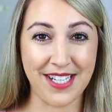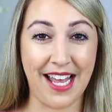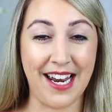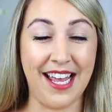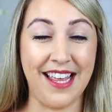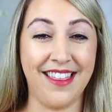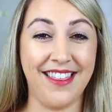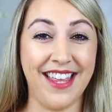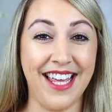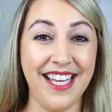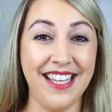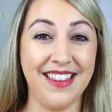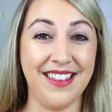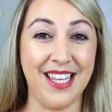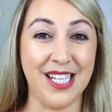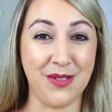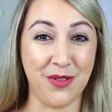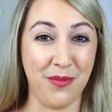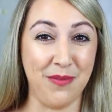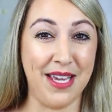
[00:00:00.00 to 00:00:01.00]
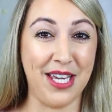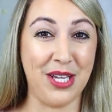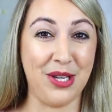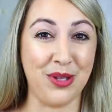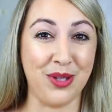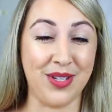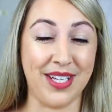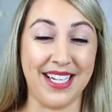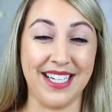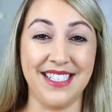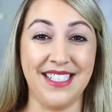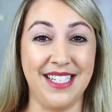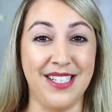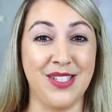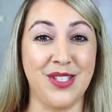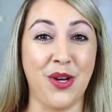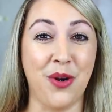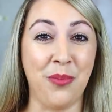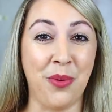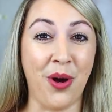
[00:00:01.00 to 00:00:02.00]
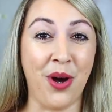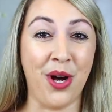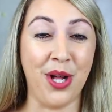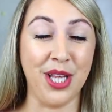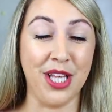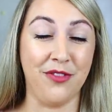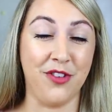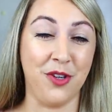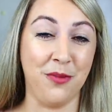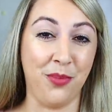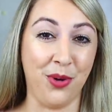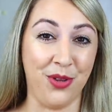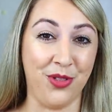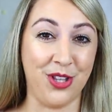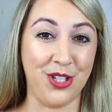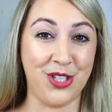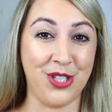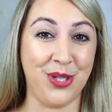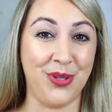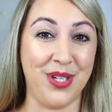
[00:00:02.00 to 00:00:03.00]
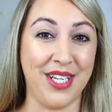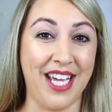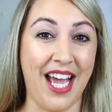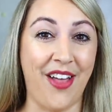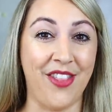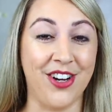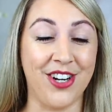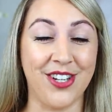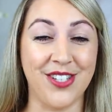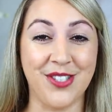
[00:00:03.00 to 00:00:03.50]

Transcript: And I think this will make you look like a disco ball if you put the two together.